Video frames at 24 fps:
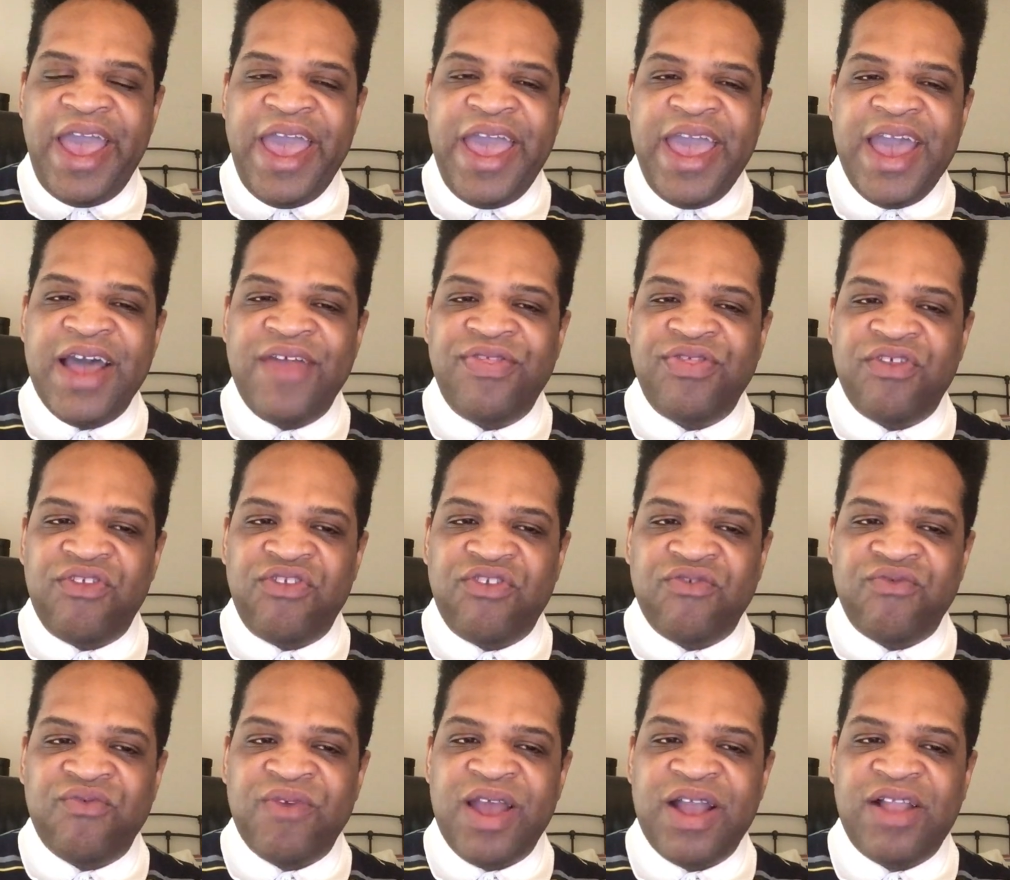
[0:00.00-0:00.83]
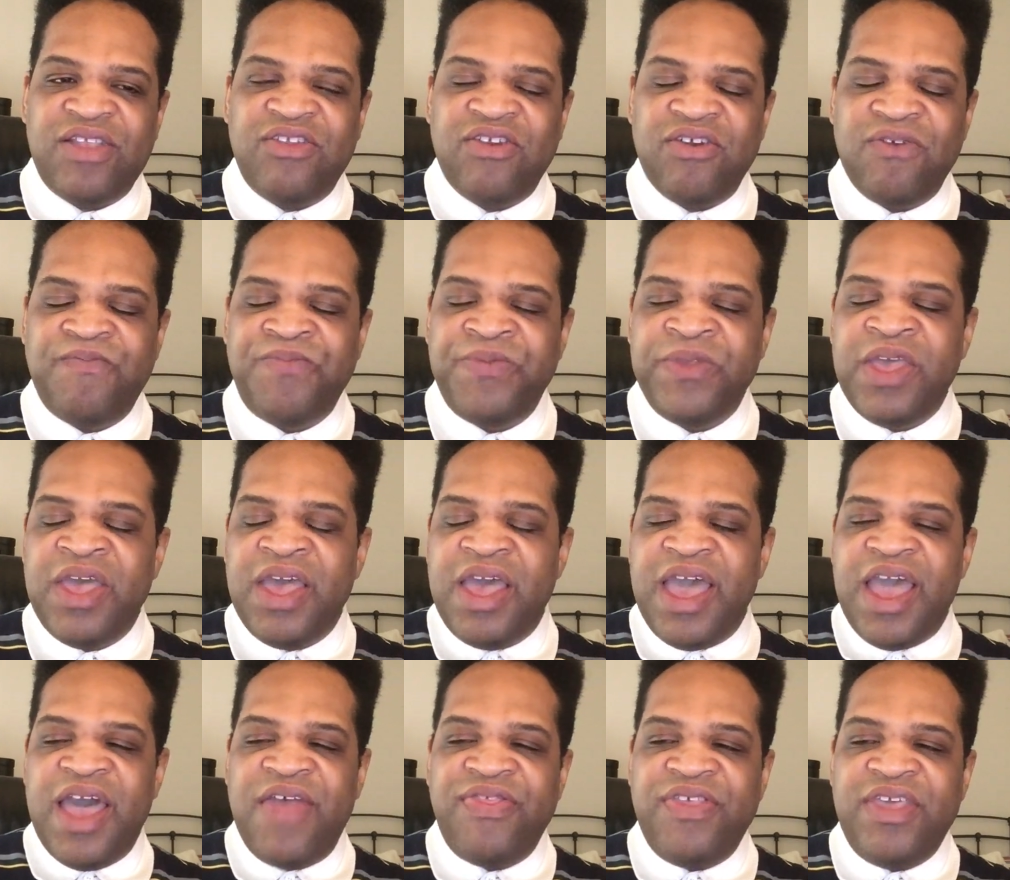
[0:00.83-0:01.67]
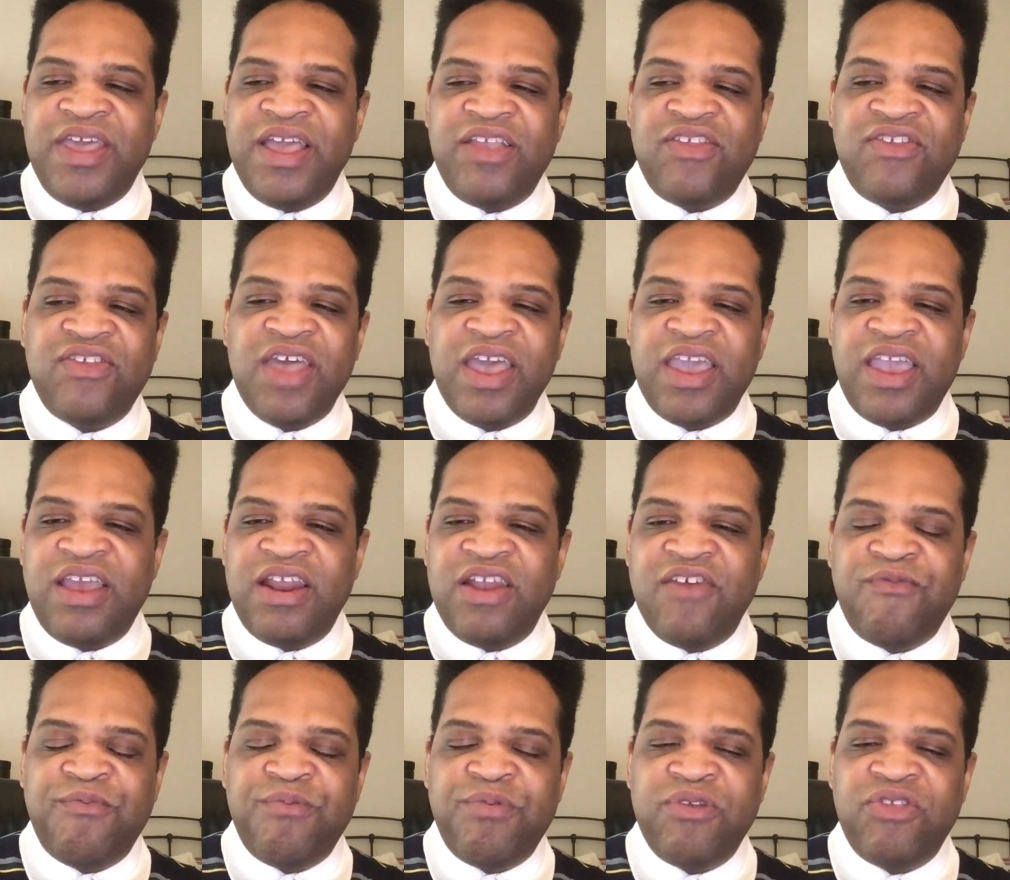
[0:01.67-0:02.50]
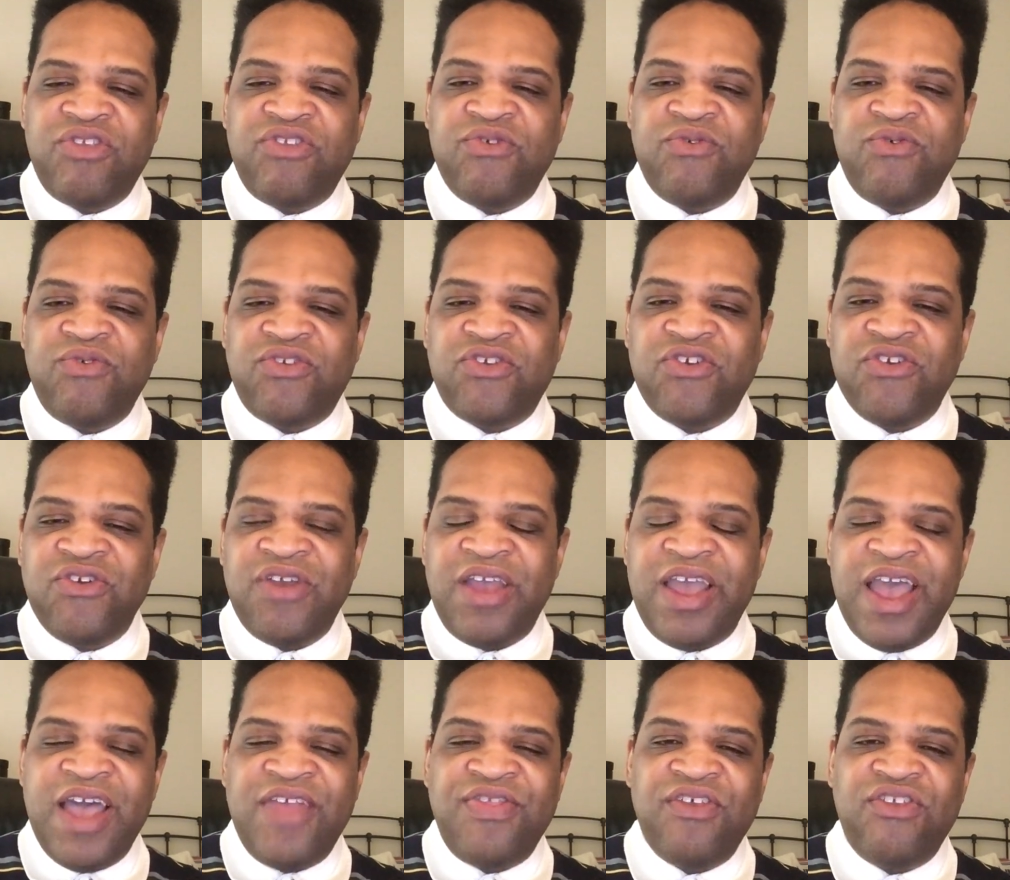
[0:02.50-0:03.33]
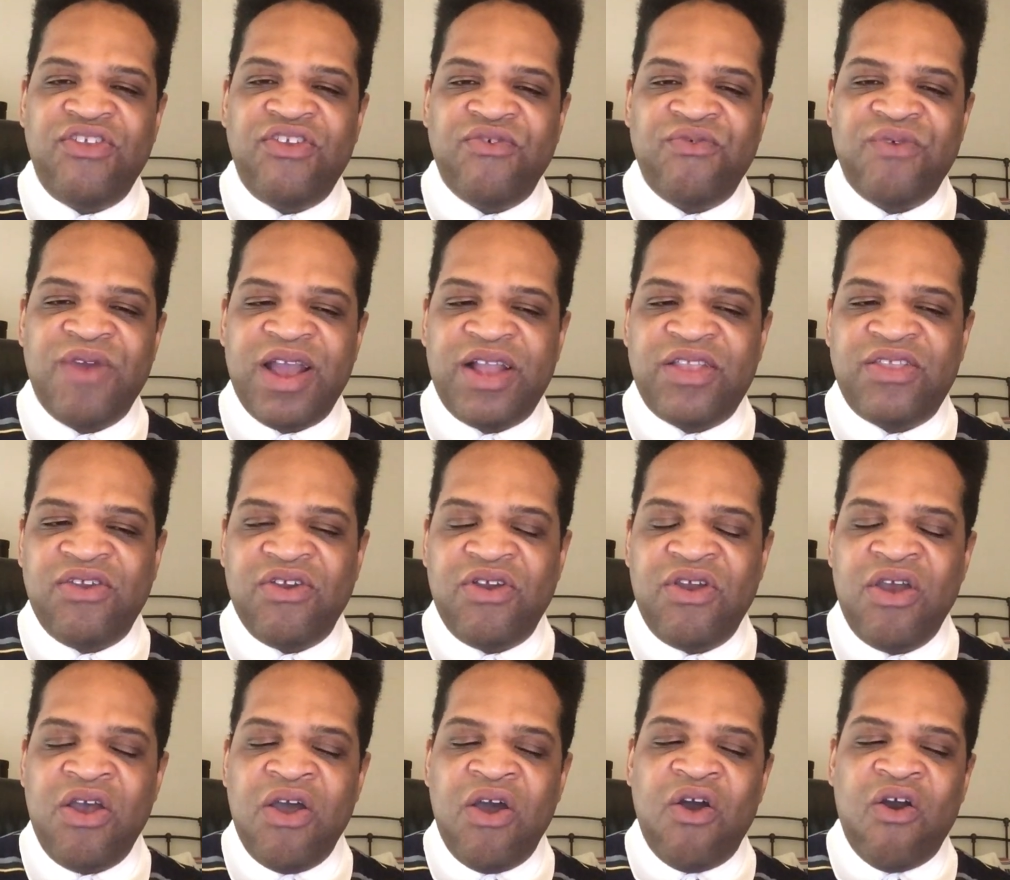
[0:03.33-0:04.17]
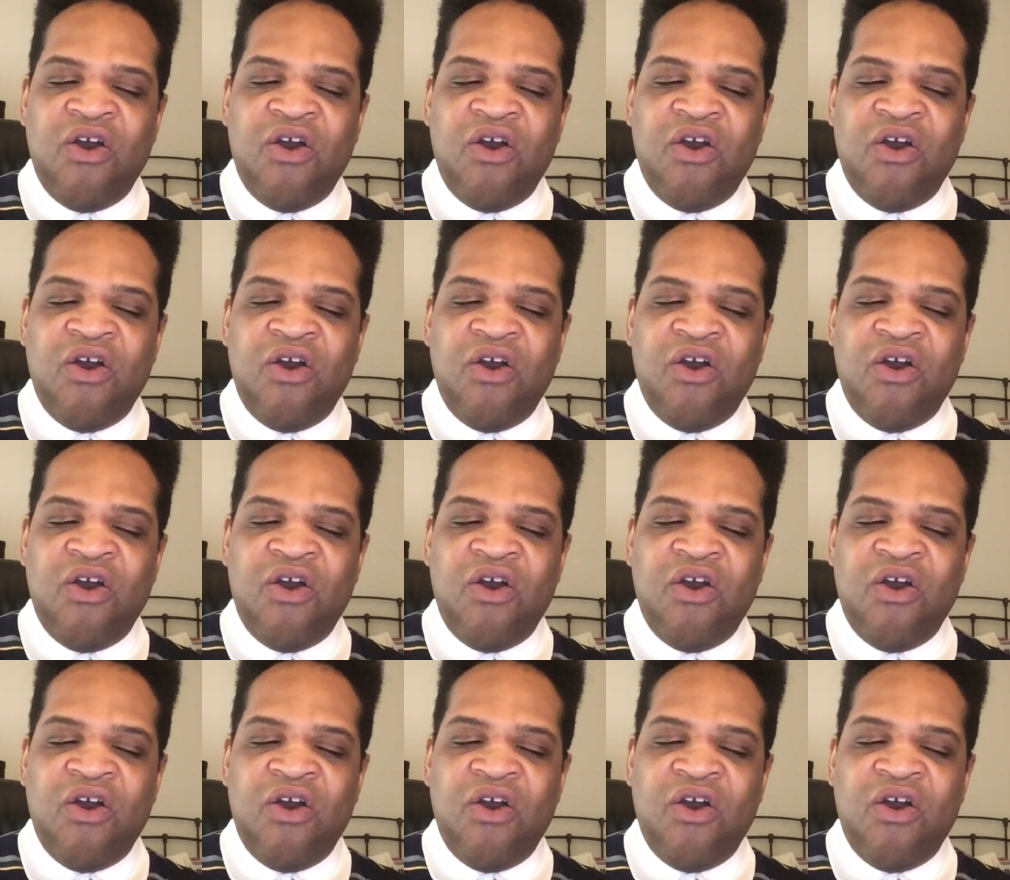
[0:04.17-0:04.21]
and the director. And the executive producer and the director